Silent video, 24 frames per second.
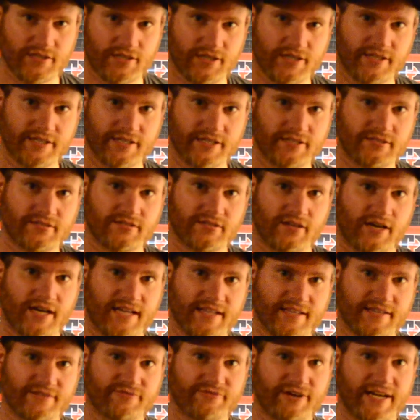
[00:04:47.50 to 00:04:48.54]
a good
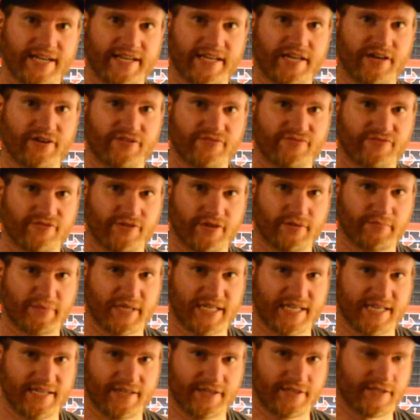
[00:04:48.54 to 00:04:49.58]
solid radio for a
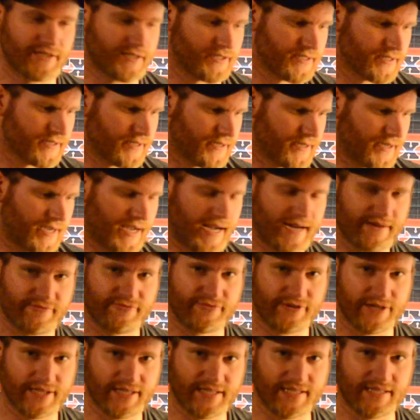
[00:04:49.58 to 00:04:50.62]
beginner. I
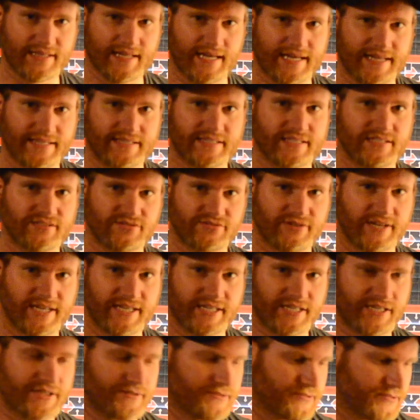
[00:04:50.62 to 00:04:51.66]
really like these
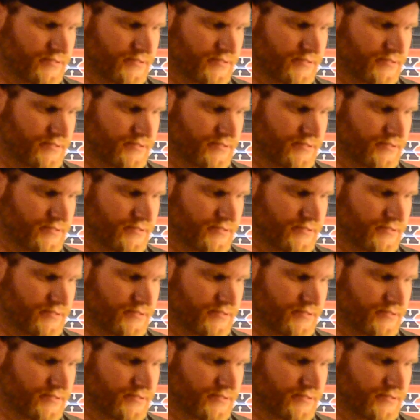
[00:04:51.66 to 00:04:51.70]
radios.